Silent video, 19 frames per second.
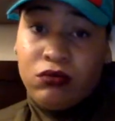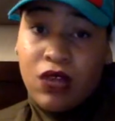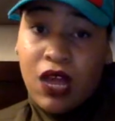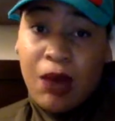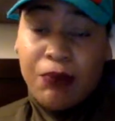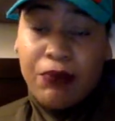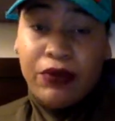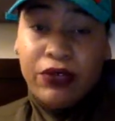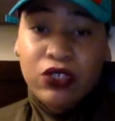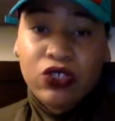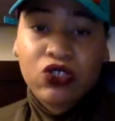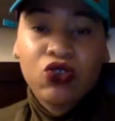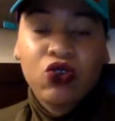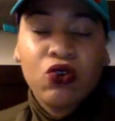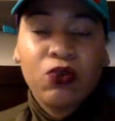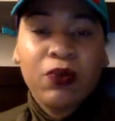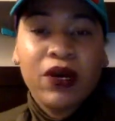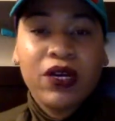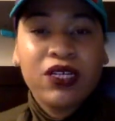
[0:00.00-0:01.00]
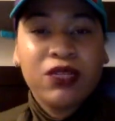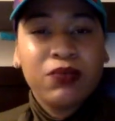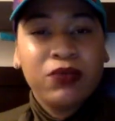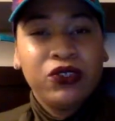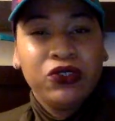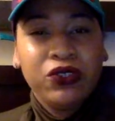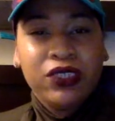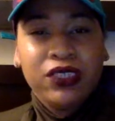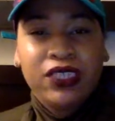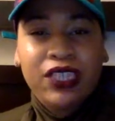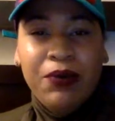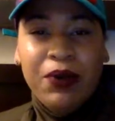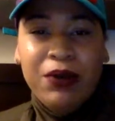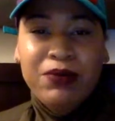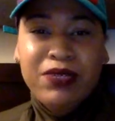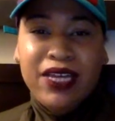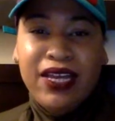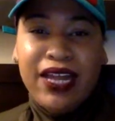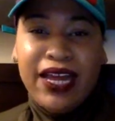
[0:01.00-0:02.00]
operate the school bus. But you understand what
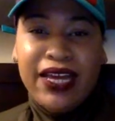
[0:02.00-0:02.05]
I'm saying?